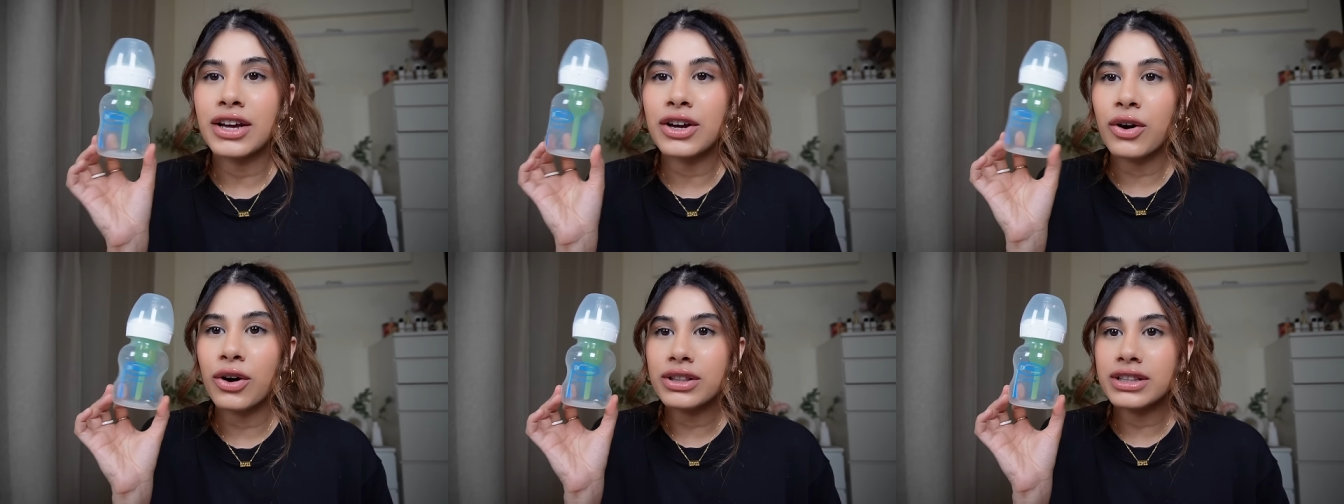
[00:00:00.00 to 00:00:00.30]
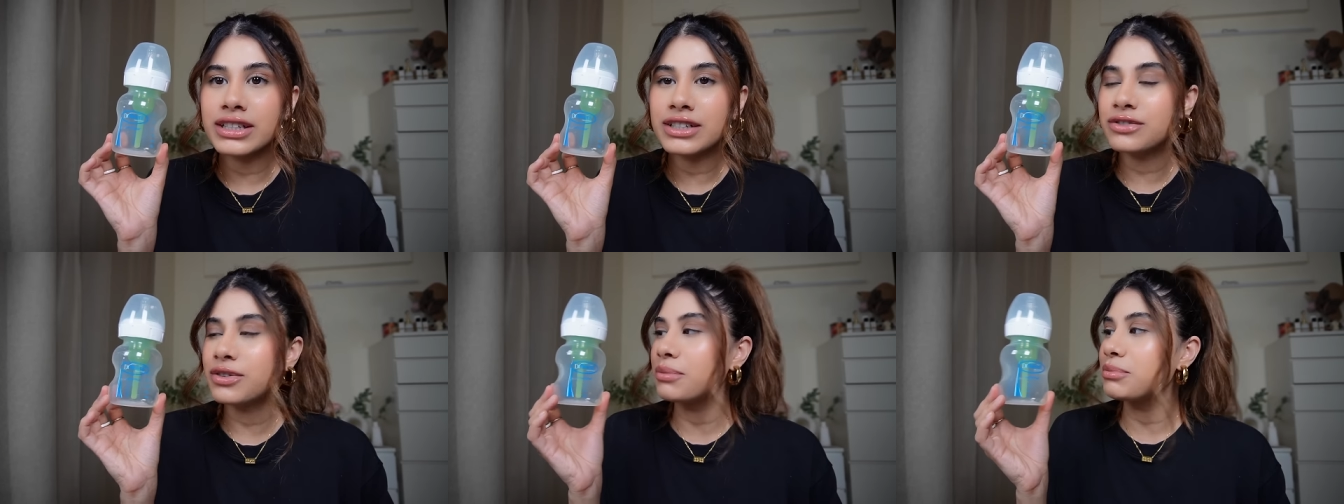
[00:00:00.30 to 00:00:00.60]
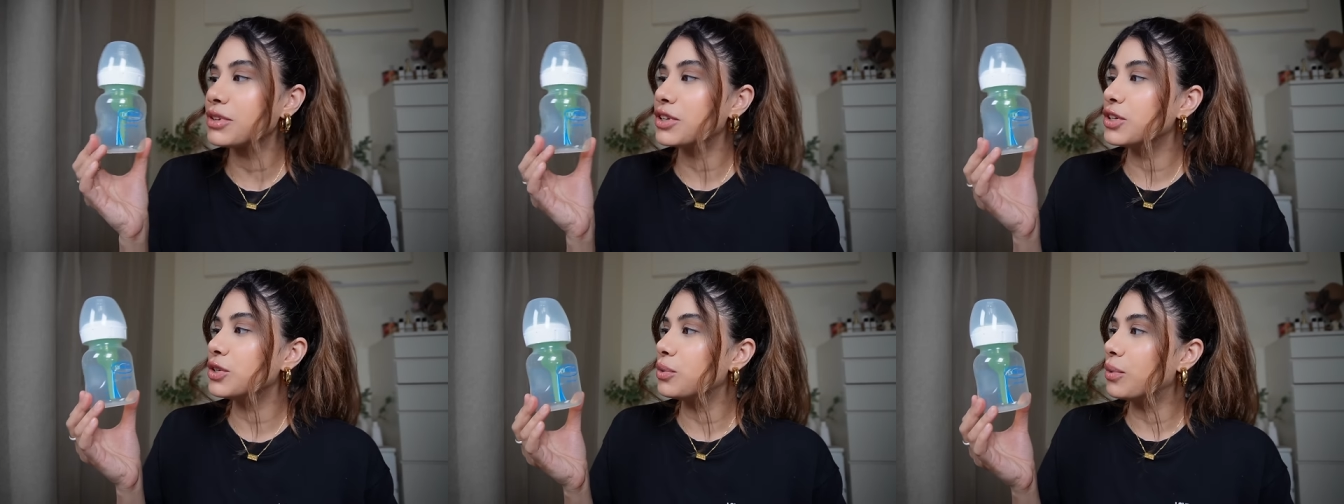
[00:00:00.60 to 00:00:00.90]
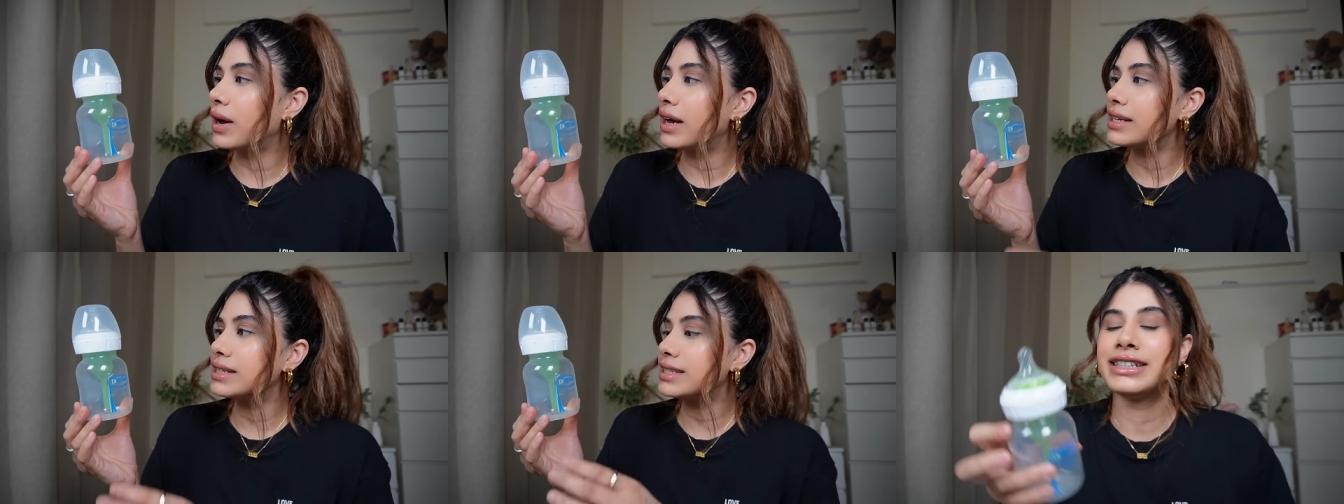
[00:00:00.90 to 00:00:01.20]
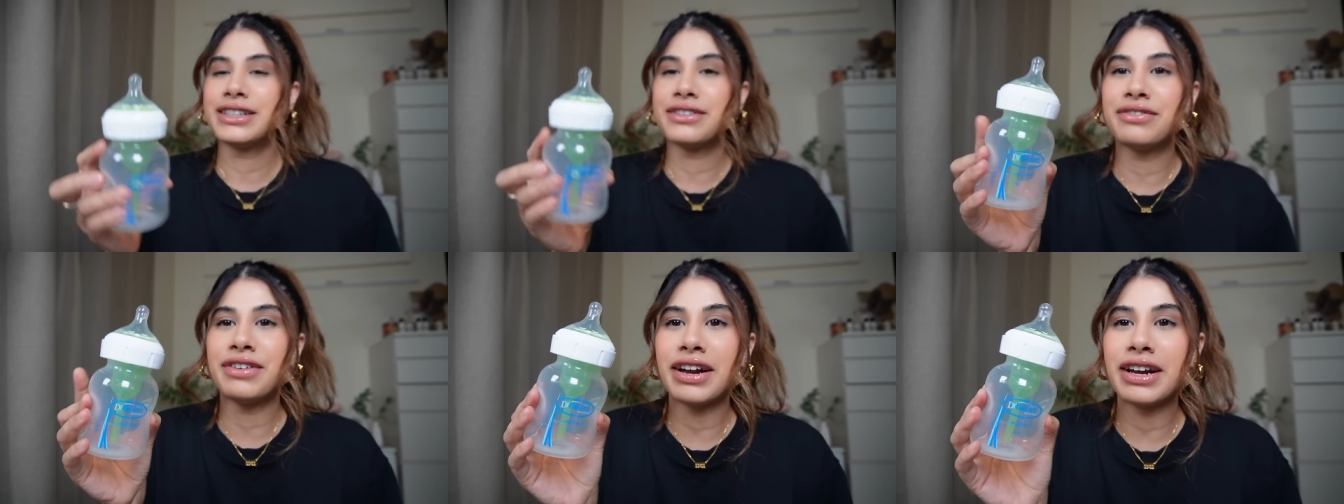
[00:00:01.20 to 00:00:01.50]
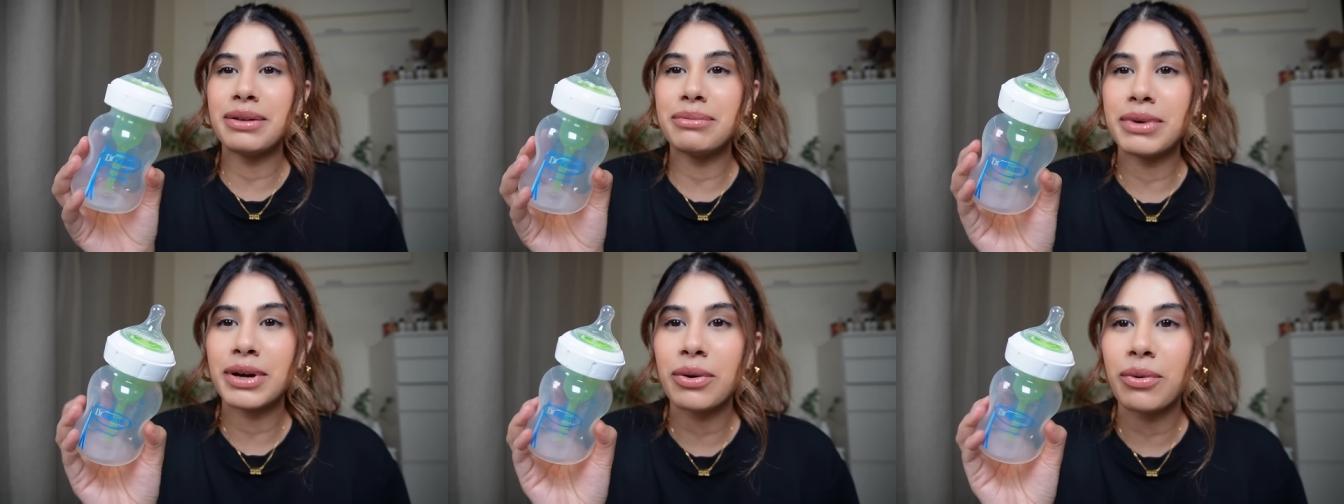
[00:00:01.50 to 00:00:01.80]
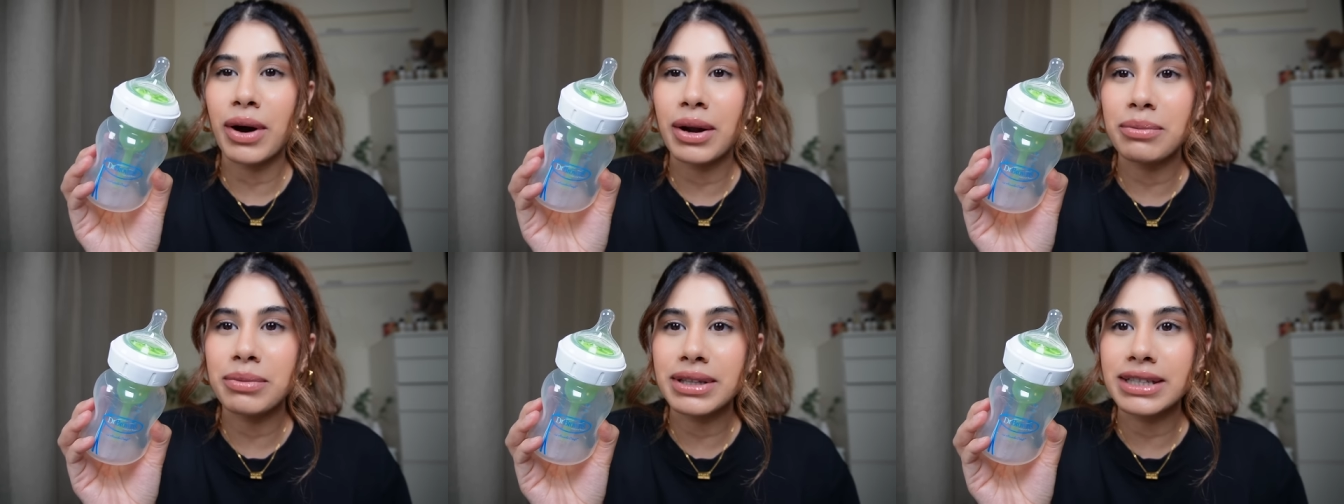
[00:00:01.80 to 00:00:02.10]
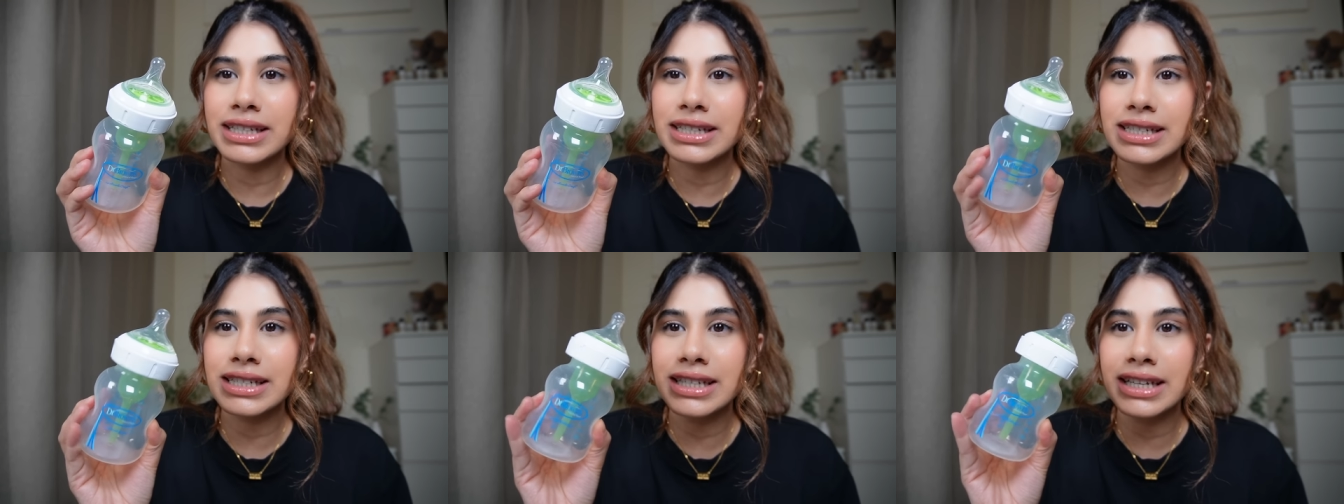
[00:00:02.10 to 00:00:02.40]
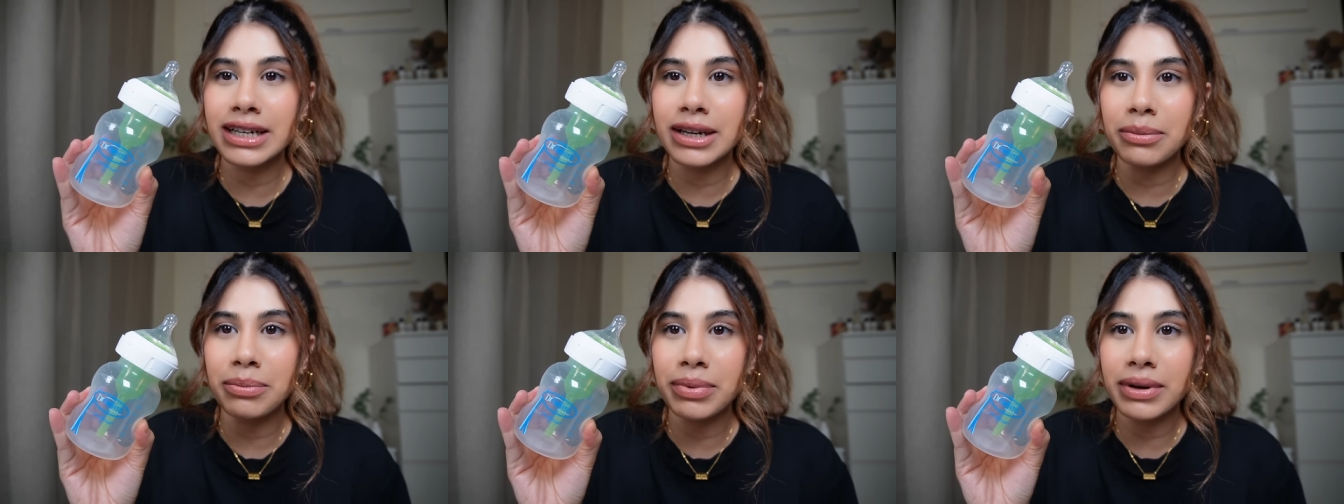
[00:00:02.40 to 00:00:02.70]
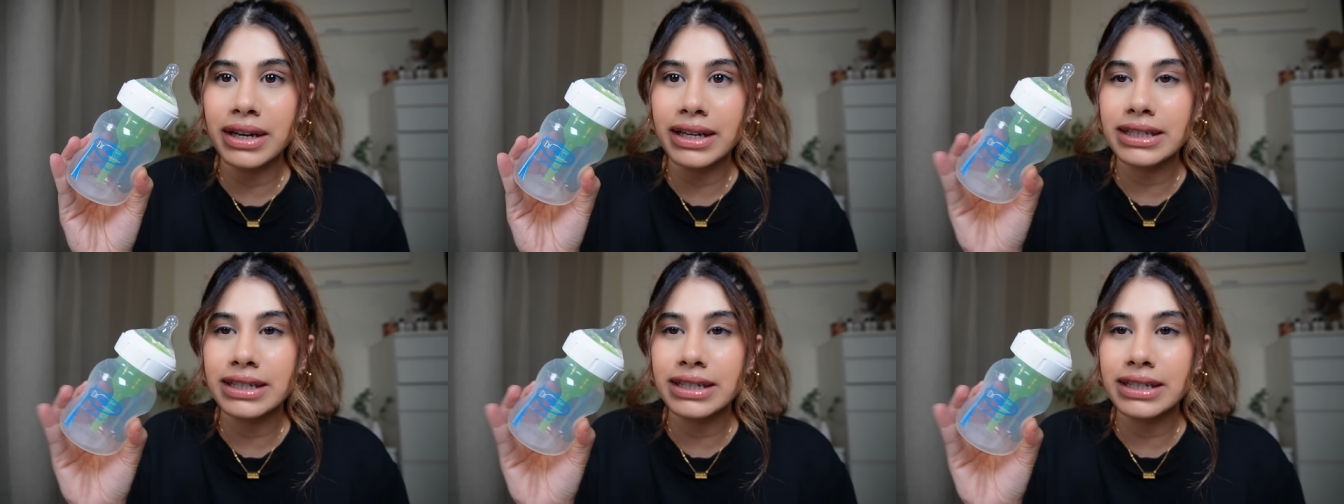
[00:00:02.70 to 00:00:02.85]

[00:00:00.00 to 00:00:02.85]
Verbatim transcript: I got this from the US. It's a very big one, but this is the nipple.